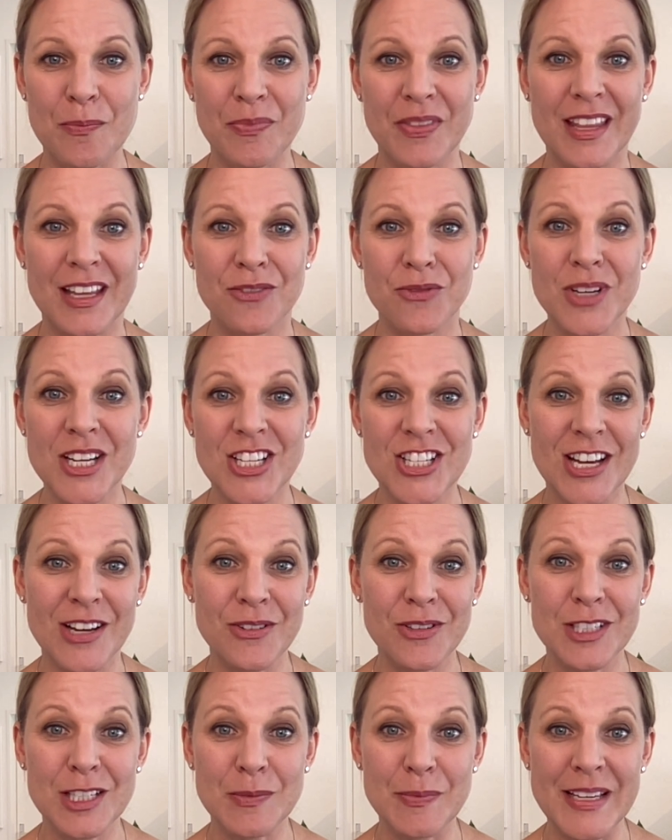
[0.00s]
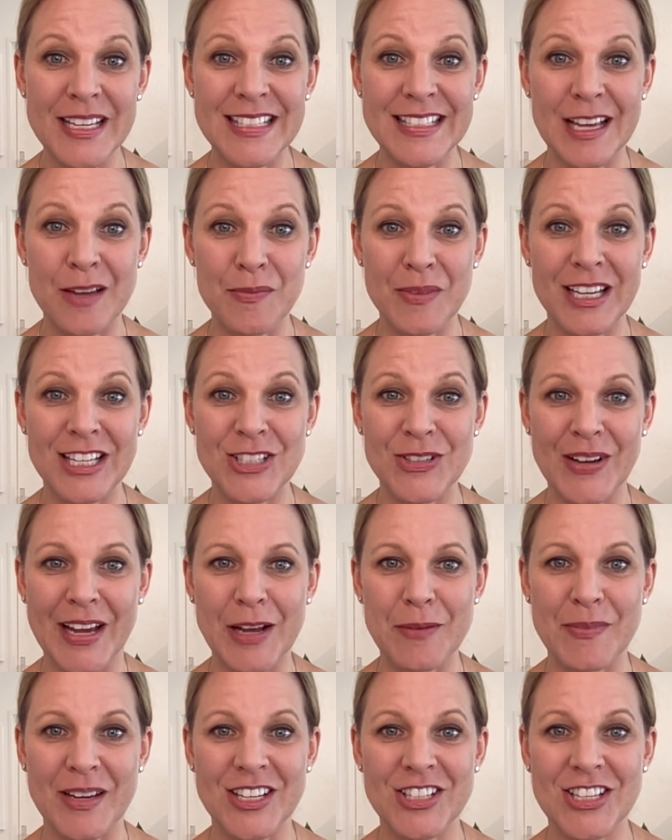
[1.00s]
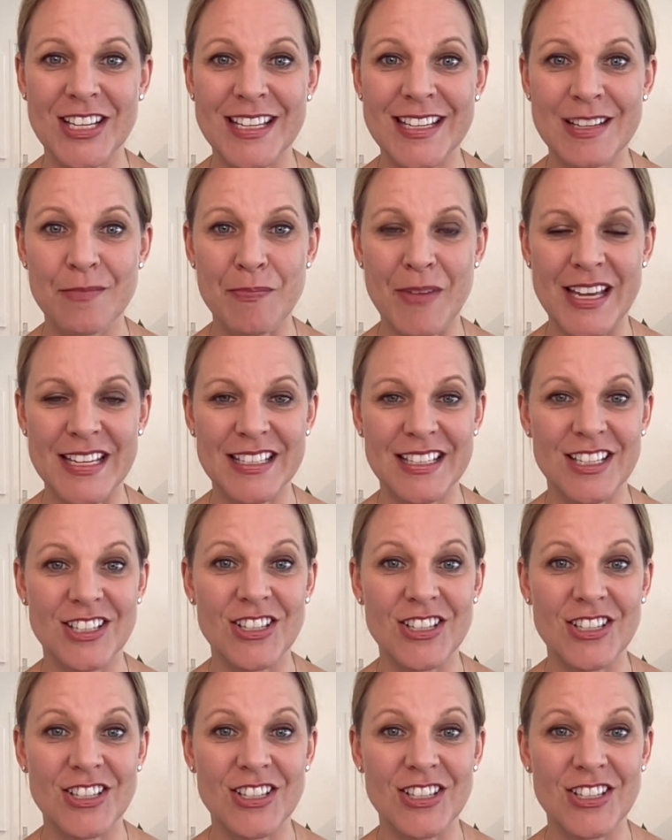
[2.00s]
then reach out to me, send me a direct message.